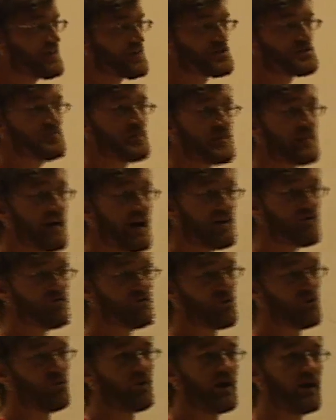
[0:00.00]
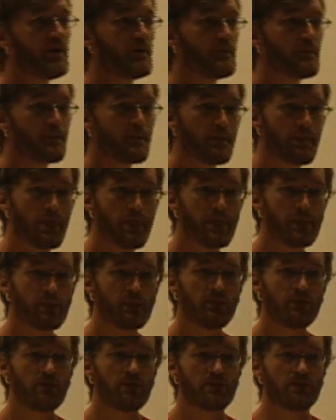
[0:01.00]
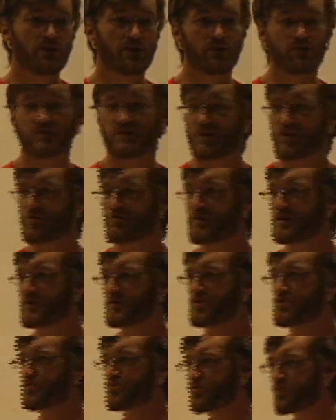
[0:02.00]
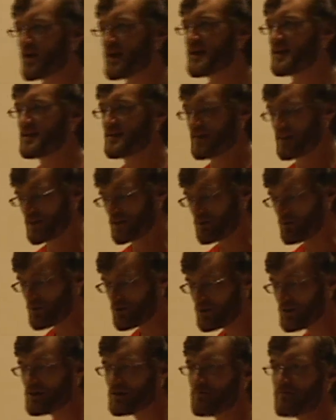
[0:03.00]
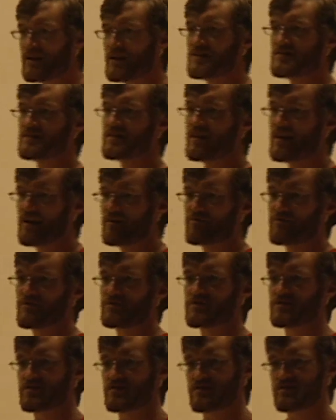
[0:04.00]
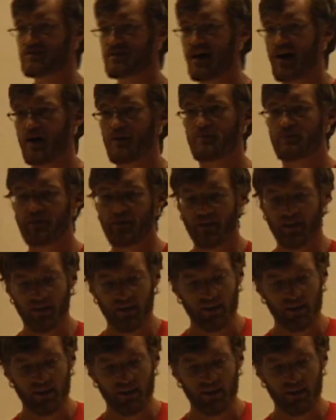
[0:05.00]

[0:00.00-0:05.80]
and there's been that for a while. There have been great community-based efforts to stop